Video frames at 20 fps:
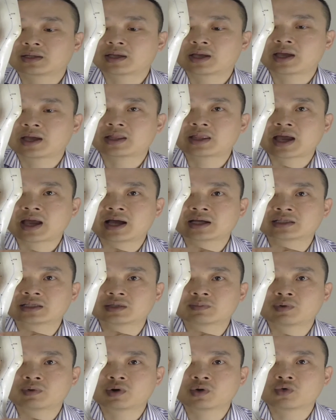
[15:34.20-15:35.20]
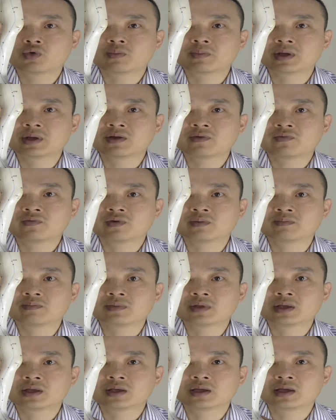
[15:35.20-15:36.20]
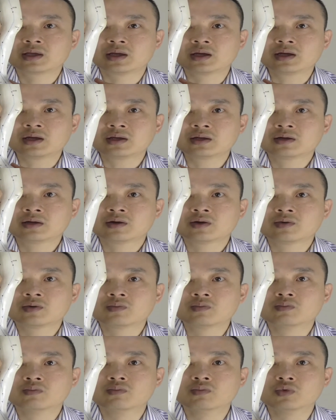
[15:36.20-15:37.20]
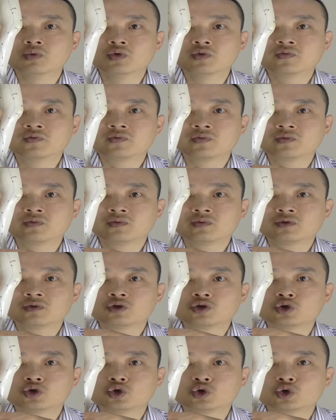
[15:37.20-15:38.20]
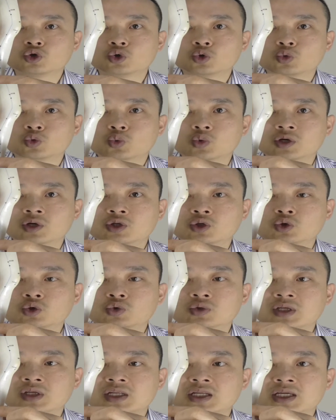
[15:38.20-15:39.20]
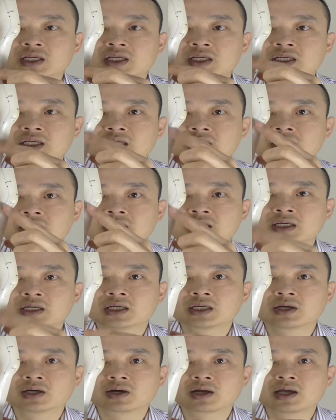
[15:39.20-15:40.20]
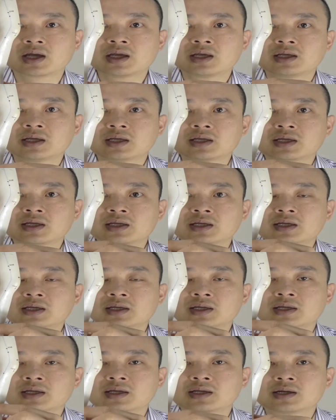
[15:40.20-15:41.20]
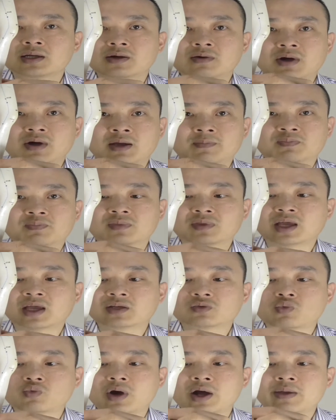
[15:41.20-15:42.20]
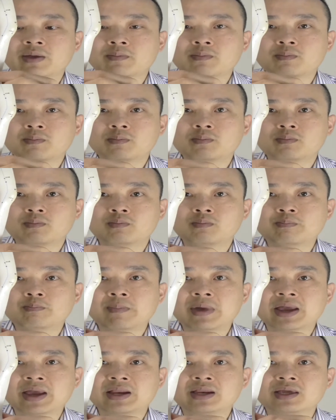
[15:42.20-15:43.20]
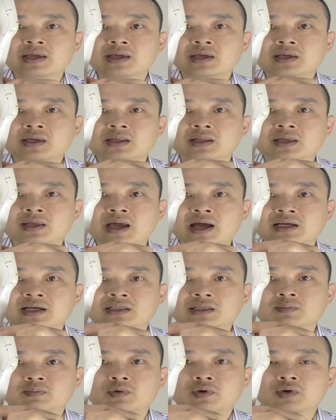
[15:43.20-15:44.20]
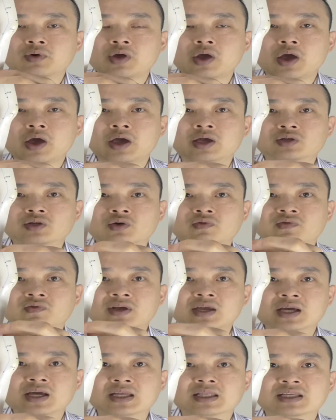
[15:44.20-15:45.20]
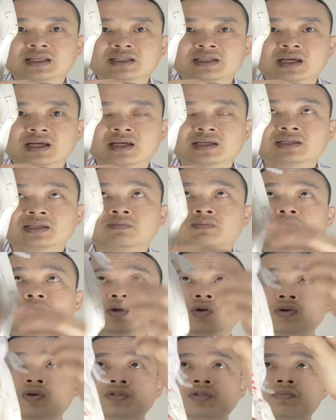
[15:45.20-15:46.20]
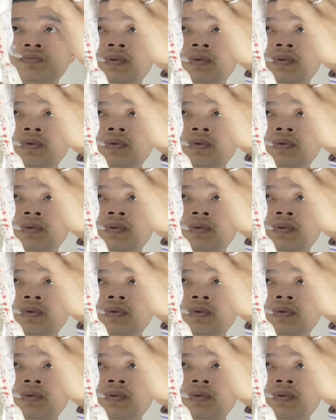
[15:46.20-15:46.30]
and the access point will be from here, move to the knee. Okay? Right. That's why mainly the access point is over here in this case, because